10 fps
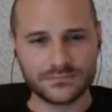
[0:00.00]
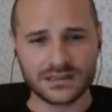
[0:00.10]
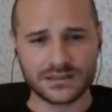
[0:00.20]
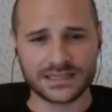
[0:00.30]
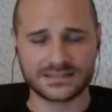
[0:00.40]

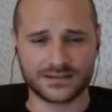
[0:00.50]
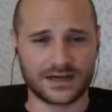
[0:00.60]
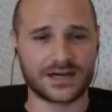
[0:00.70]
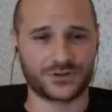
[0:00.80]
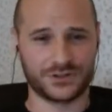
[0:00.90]
Lots of
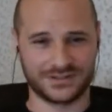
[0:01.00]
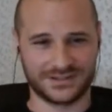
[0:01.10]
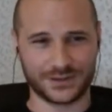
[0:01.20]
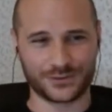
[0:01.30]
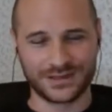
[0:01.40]
cautions
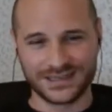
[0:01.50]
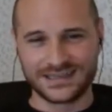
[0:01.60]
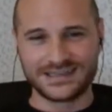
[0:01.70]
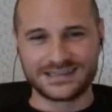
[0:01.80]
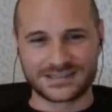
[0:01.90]
though.
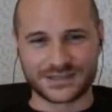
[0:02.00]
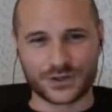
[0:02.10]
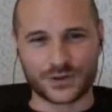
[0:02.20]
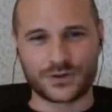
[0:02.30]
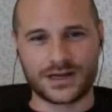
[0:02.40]

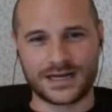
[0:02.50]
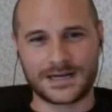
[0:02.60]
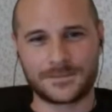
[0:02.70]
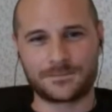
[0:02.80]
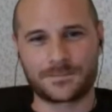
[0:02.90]

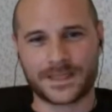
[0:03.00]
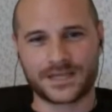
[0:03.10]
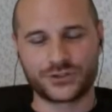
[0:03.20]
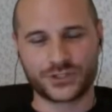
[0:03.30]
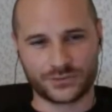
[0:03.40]
So
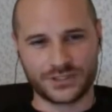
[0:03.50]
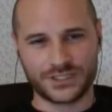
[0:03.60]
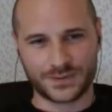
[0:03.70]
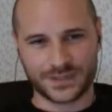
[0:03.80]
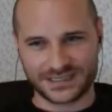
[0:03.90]
generally
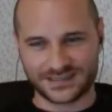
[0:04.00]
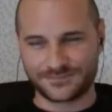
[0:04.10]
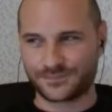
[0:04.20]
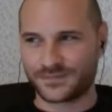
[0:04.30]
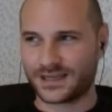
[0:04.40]

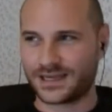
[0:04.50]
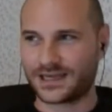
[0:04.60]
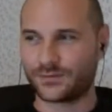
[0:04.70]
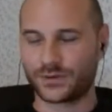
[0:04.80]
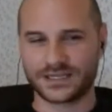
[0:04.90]
speaking,
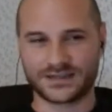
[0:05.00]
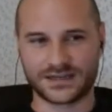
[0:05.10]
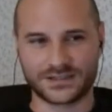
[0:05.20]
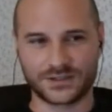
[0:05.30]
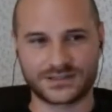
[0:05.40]
when I
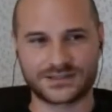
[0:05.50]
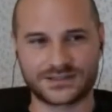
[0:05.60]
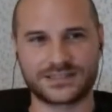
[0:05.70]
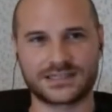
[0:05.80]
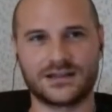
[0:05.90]
talk to
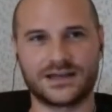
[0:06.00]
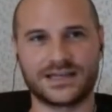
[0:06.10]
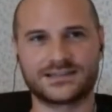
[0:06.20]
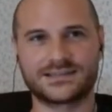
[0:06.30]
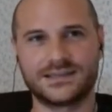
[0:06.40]
consulting
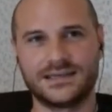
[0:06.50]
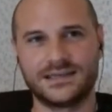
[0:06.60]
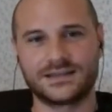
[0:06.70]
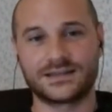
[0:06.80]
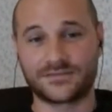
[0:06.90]
clients,
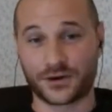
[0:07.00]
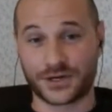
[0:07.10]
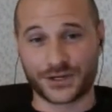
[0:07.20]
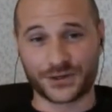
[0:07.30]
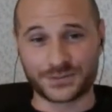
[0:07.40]
they've
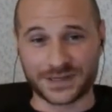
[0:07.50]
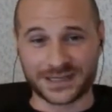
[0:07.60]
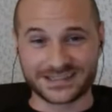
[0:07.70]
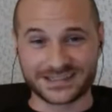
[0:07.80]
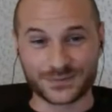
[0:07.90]
already heard
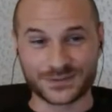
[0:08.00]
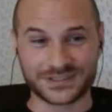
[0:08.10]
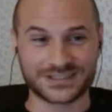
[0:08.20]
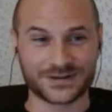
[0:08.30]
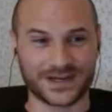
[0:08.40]
about this, which
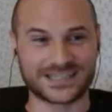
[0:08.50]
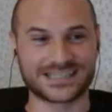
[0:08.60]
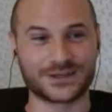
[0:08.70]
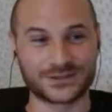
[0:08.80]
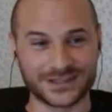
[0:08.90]
is
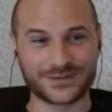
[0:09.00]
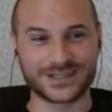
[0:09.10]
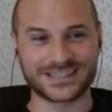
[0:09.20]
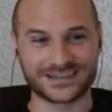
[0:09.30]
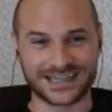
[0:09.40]
crazy. Those are the
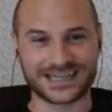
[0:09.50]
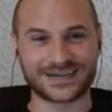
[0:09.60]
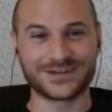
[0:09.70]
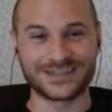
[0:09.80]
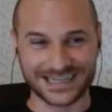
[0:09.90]
ones that are like
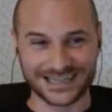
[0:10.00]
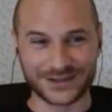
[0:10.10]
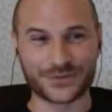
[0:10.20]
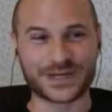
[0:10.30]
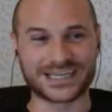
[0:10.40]
really in
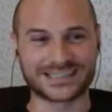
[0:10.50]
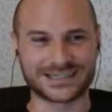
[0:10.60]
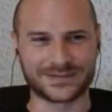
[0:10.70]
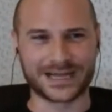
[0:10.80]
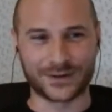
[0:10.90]
the weeds.
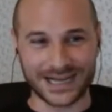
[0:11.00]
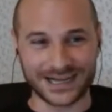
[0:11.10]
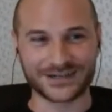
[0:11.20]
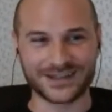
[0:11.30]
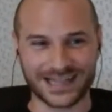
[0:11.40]
And I'm like, wow,
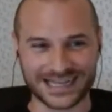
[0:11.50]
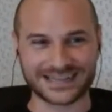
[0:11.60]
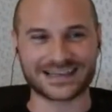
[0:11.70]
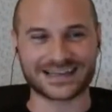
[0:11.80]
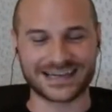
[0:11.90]
you're like
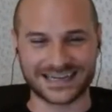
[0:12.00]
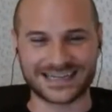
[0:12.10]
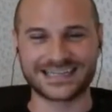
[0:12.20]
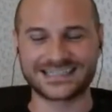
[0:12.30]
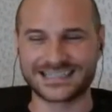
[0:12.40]
at the cutting
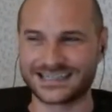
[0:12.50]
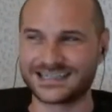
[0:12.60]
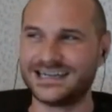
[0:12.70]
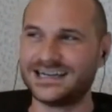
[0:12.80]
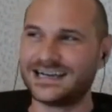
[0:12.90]
edge
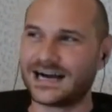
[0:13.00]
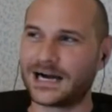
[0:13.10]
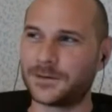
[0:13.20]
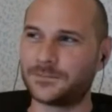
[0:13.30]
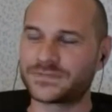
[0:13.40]
here.
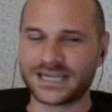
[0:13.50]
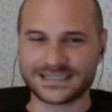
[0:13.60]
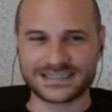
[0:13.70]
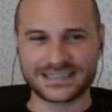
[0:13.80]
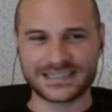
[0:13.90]

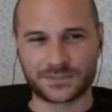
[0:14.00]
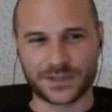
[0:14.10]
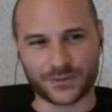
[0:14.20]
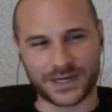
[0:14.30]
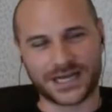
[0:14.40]
Technically, it's
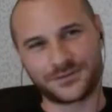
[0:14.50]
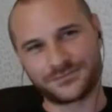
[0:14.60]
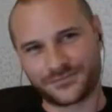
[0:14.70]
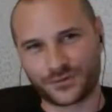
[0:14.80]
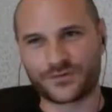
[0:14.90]
been
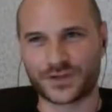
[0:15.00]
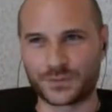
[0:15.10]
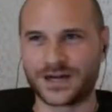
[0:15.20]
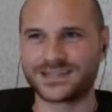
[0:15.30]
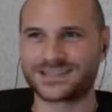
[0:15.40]
around for a few
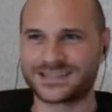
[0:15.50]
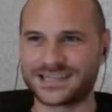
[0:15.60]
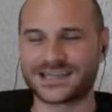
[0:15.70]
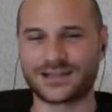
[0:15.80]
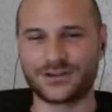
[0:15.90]
months
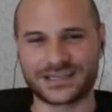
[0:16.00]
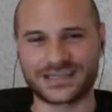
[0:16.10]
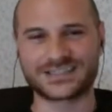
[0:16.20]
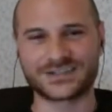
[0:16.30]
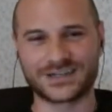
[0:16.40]
as I look
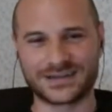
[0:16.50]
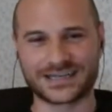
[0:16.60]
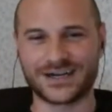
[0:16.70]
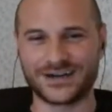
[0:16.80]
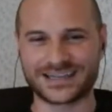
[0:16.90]
into it. I'm
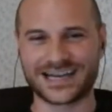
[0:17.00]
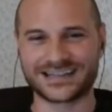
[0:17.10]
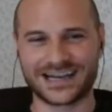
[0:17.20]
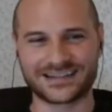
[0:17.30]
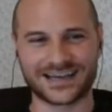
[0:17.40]
like, oh,
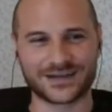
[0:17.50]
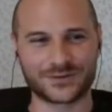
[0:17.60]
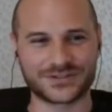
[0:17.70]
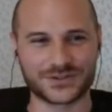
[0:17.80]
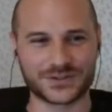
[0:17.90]
okay, I thought I
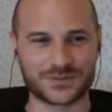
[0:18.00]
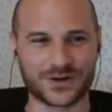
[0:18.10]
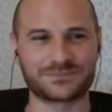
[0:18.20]
was so smart.